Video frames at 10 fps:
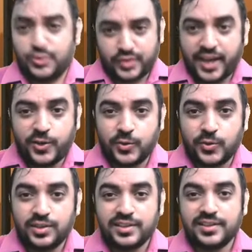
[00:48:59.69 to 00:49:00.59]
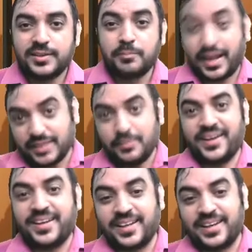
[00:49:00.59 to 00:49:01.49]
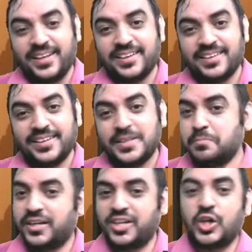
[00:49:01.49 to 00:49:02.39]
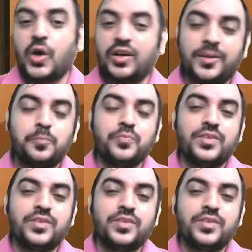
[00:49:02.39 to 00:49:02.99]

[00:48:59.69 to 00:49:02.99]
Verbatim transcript: You can do mathematically but not